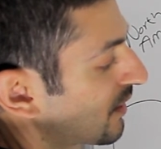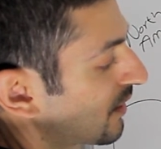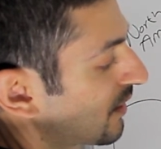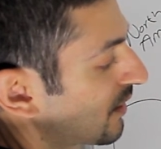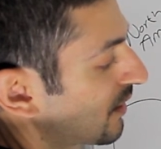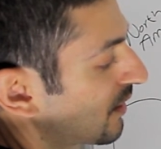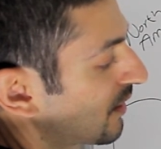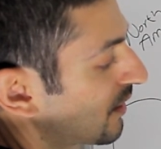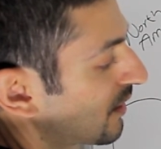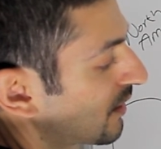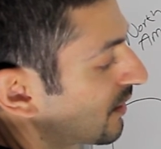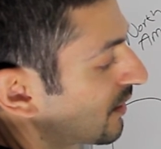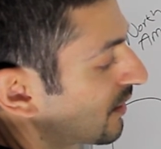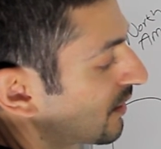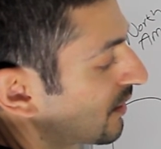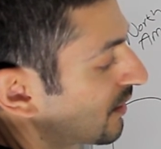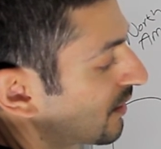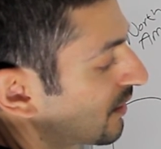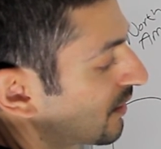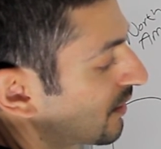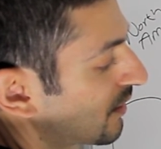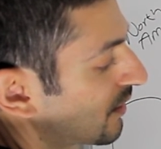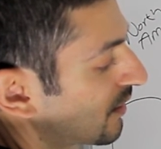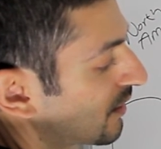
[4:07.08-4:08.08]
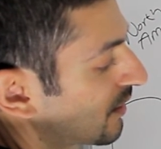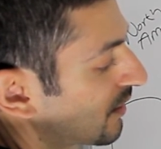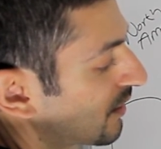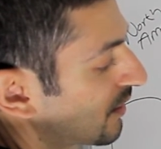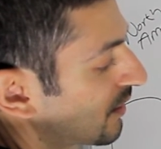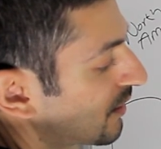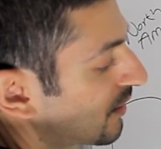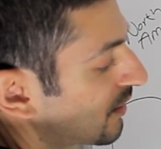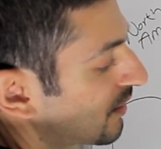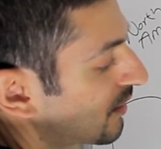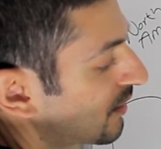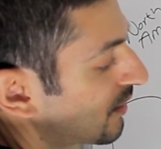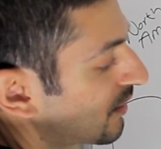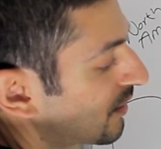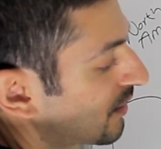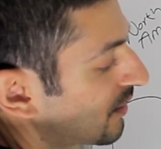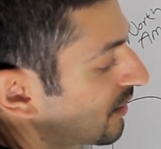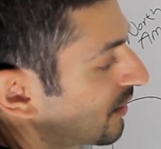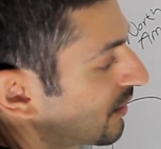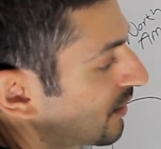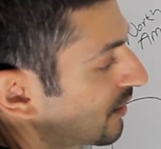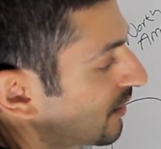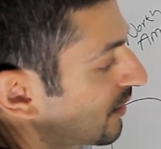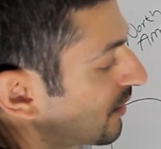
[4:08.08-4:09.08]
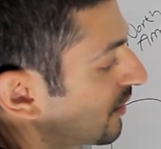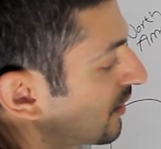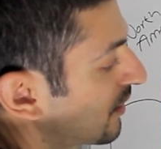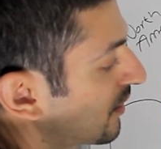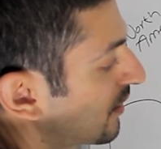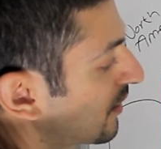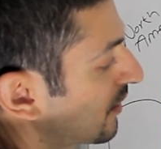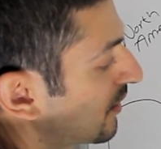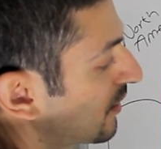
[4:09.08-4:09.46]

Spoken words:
(silence)